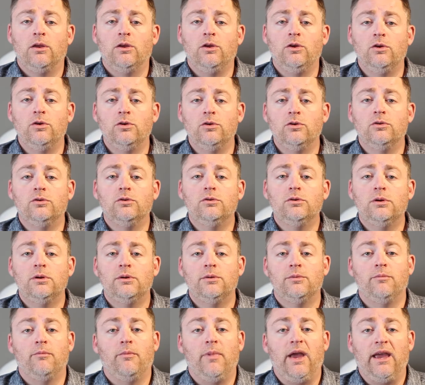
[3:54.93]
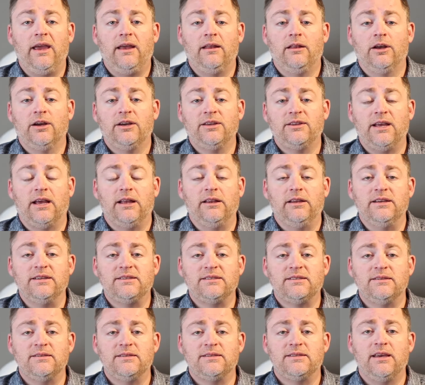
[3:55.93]
You may look at that
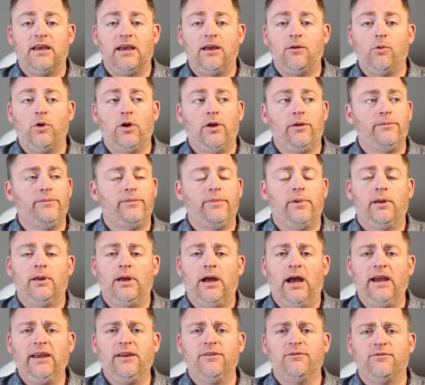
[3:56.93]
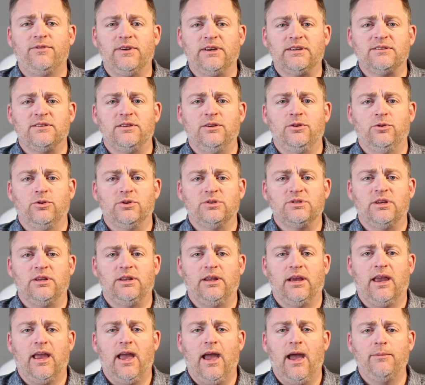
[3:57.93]
list and say, well, I can fix the doors
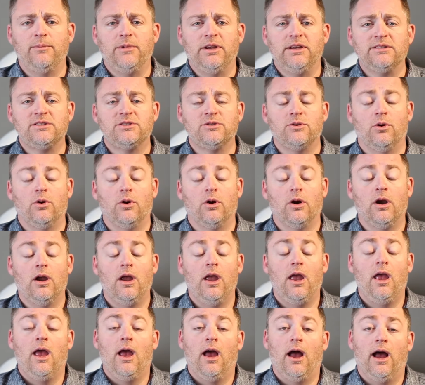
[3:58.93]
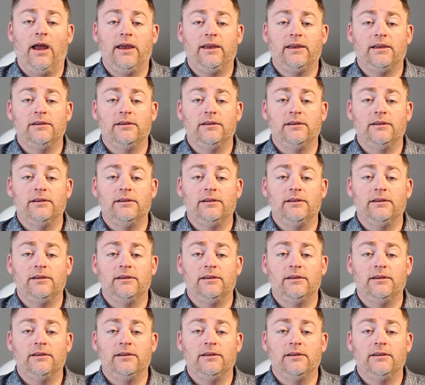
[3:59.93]
on the cabinets, or I